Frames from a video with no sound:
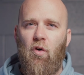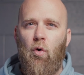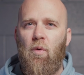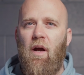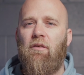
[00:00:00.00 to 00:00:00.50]

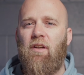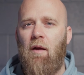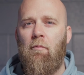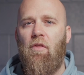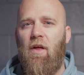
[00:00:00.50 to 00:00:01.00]
all-round
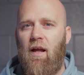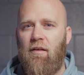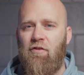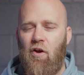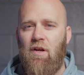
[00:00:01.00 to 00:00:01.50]
camera
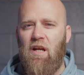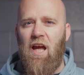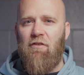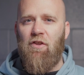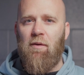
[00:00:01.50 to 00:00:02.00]
that Sony
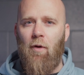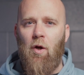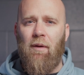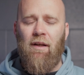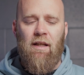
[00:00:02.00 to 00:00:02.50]
have at the
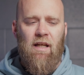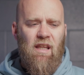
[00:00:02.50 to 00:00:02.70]
moment.